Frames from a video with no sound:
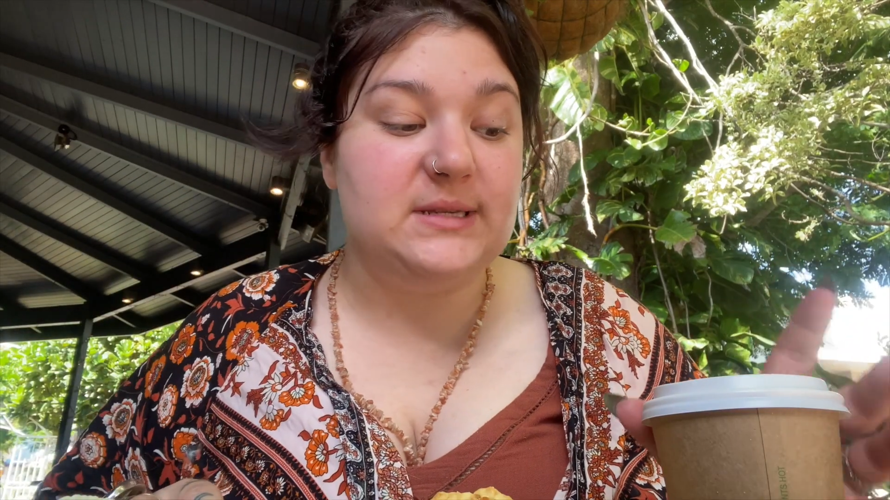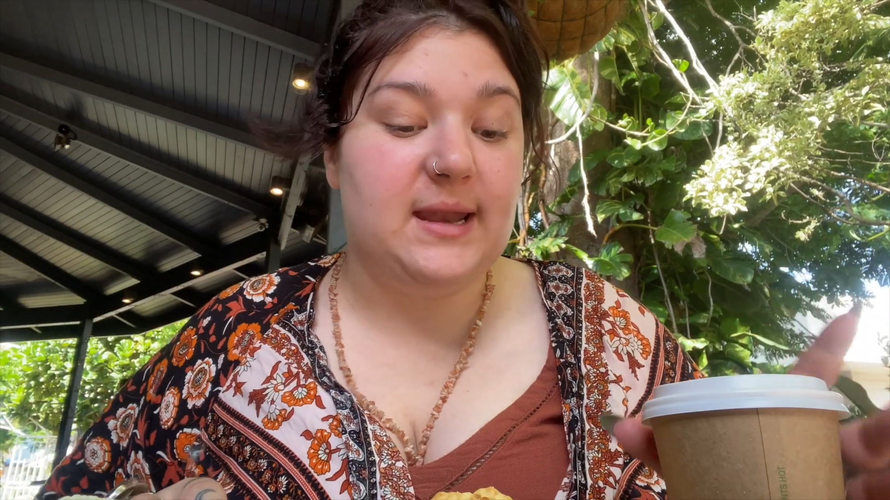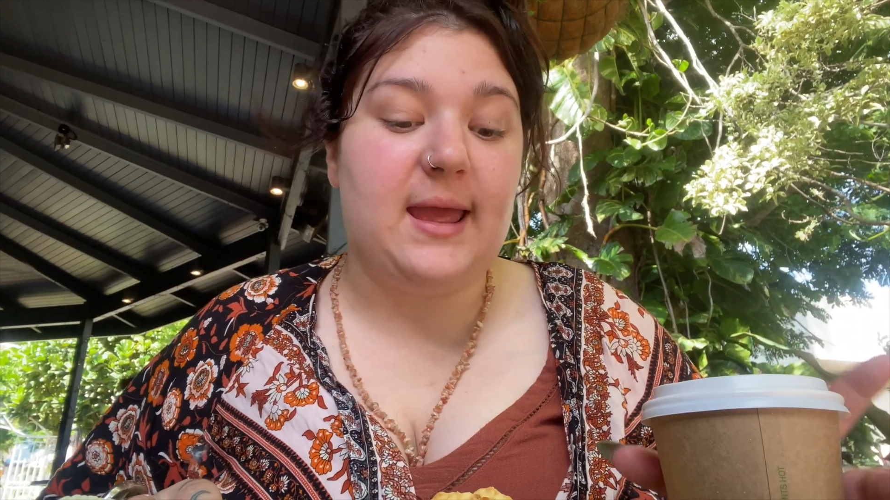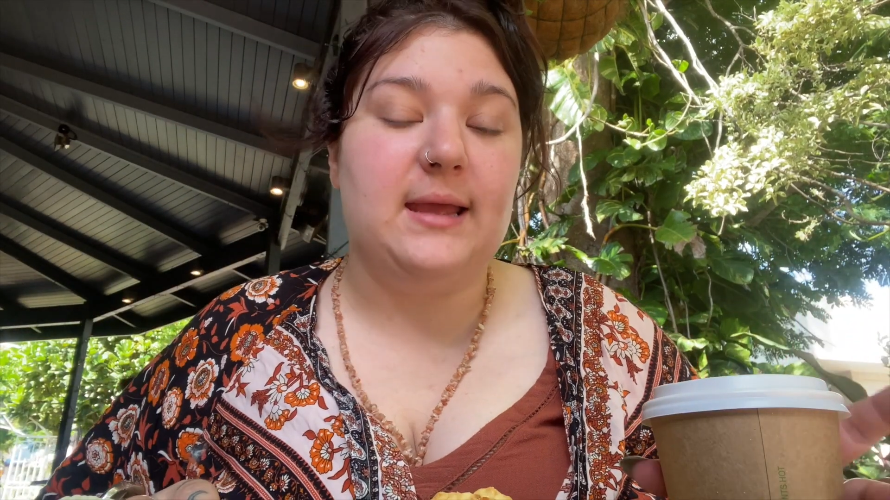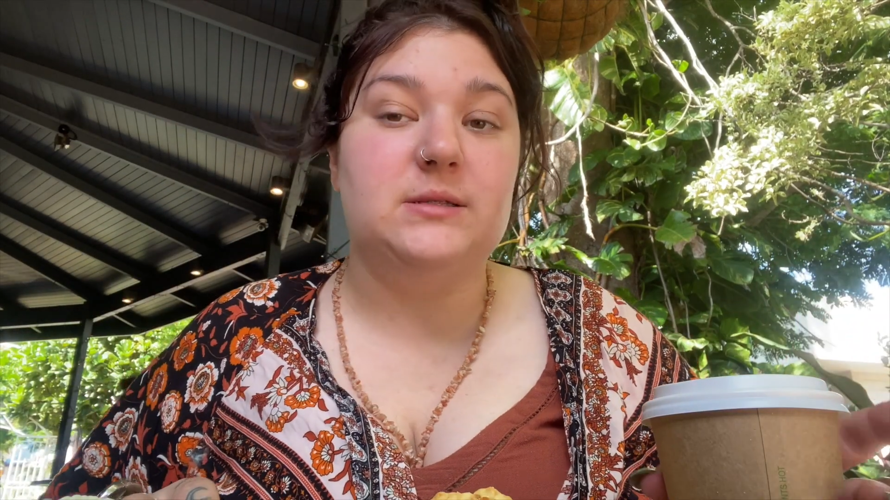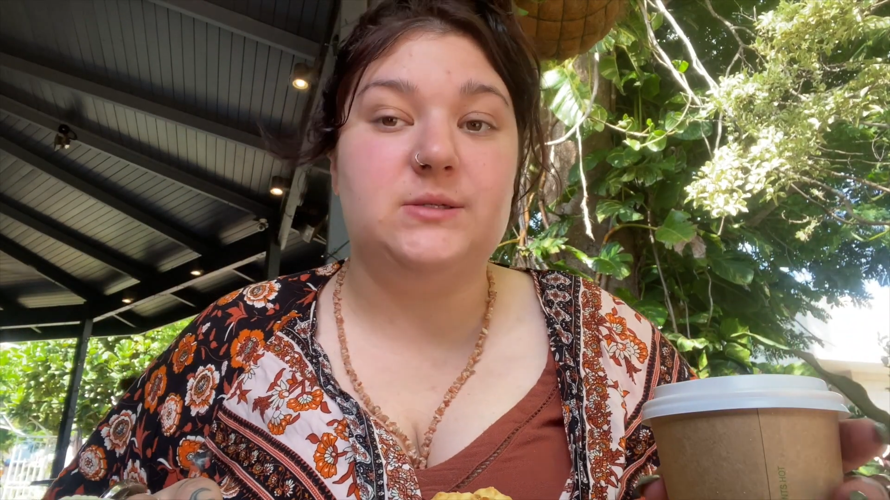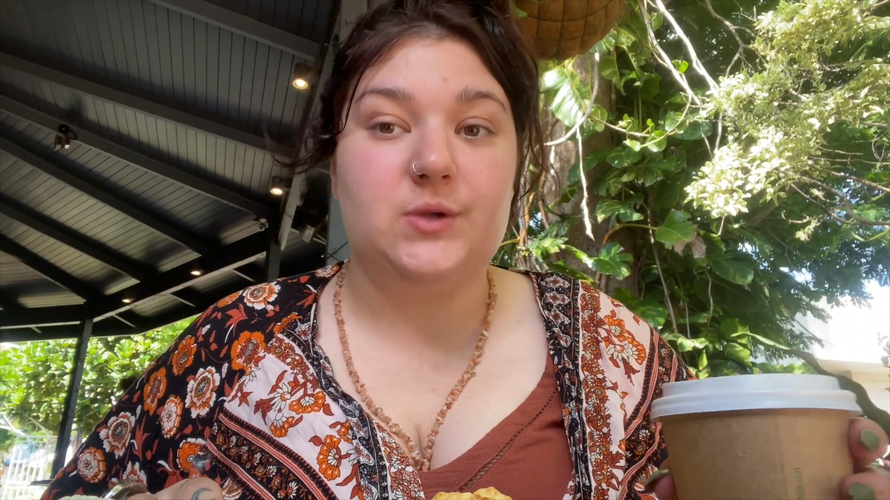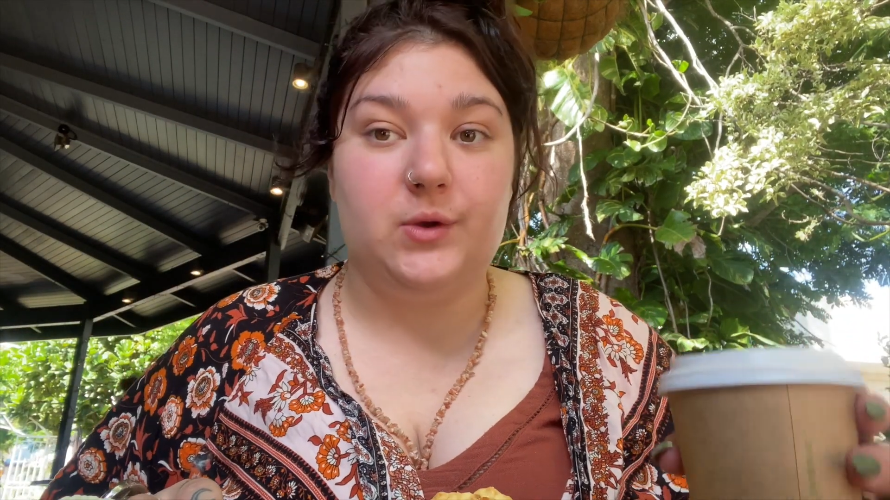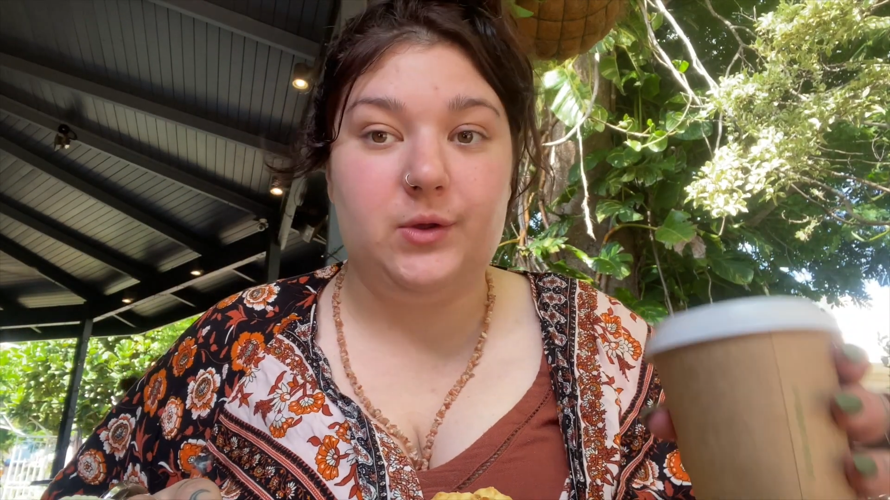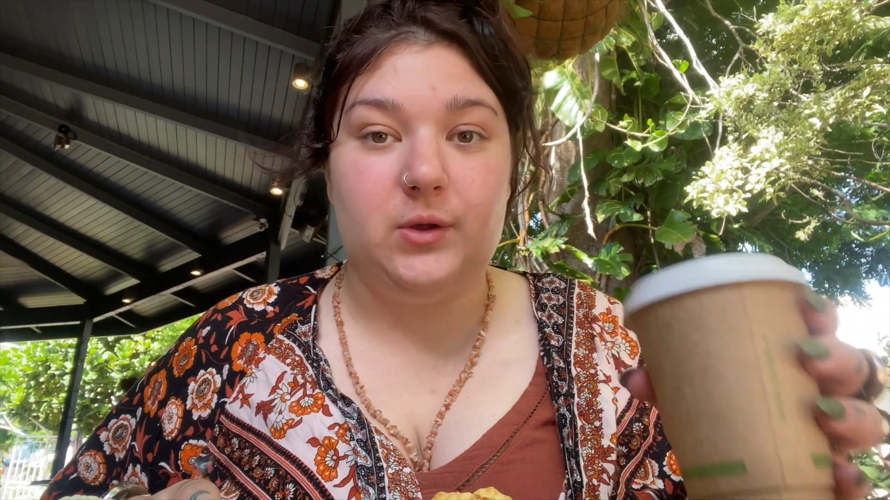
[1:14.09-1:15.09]
today. It's
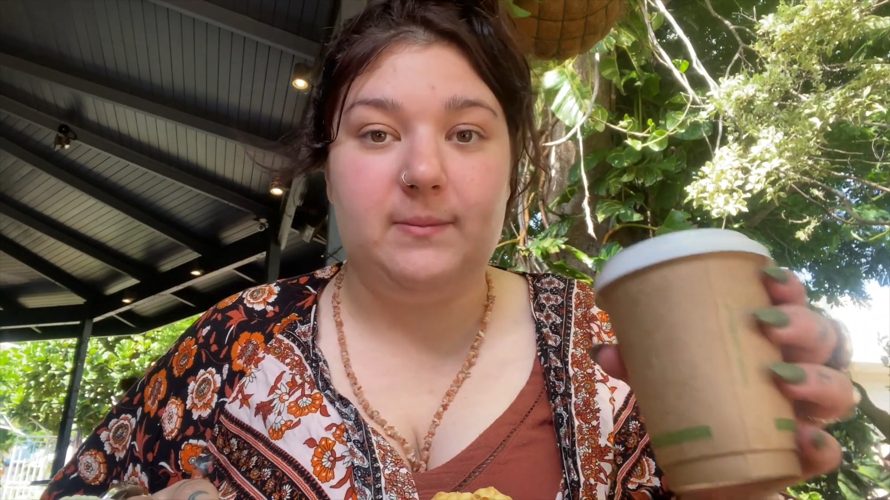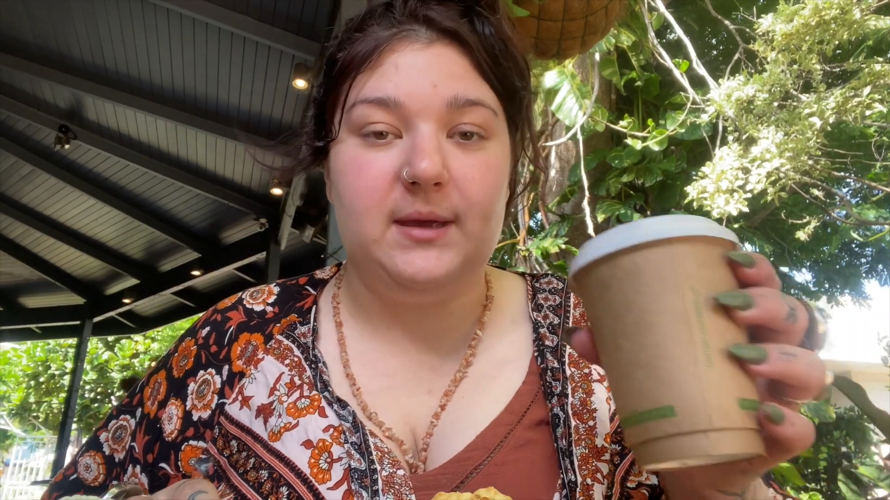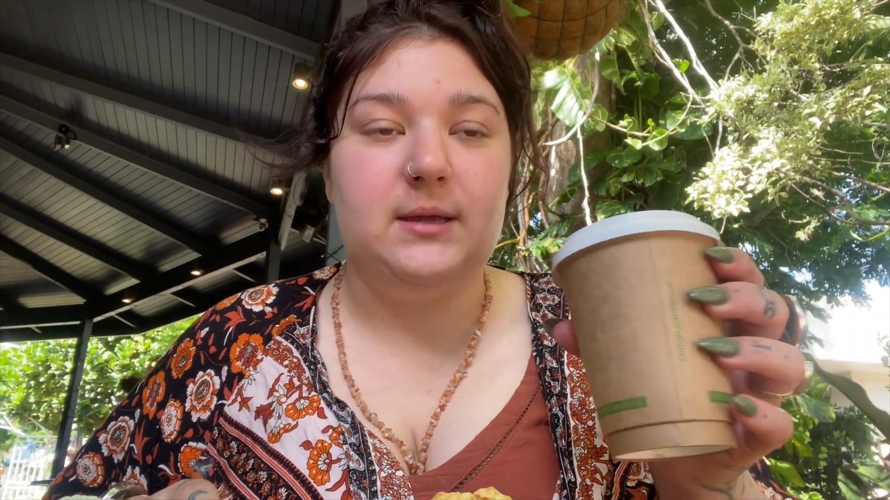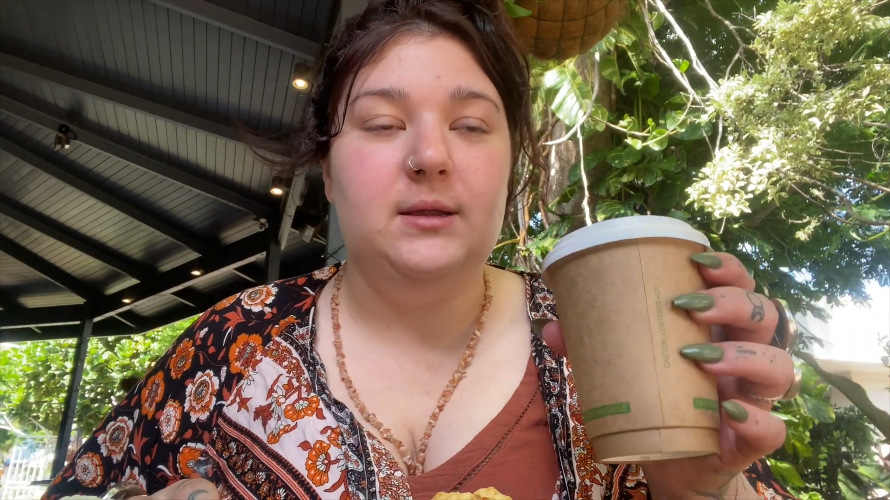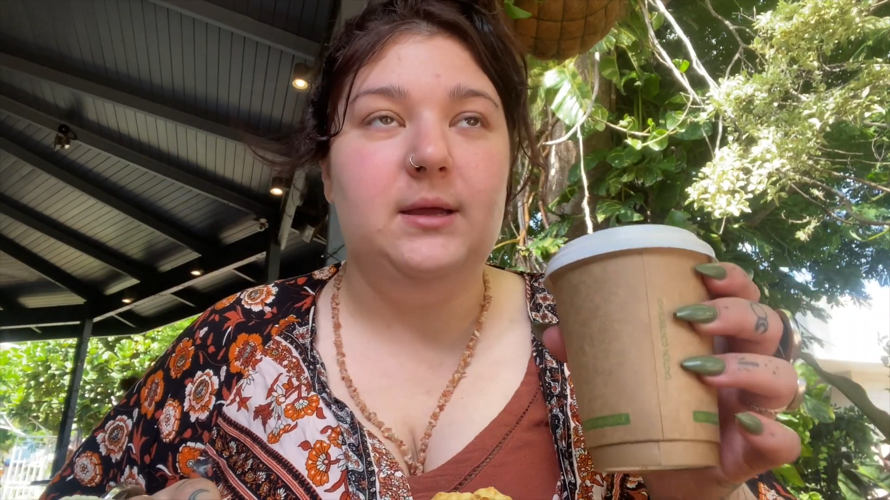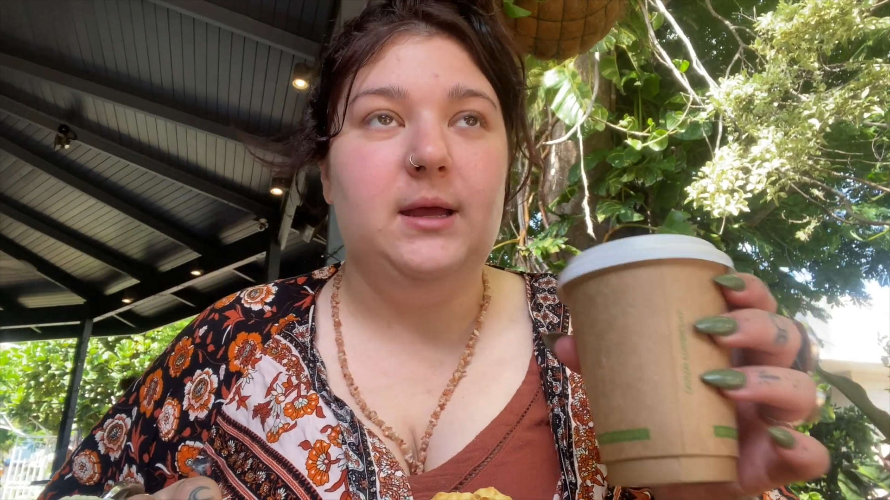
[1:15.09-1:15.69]
so humid.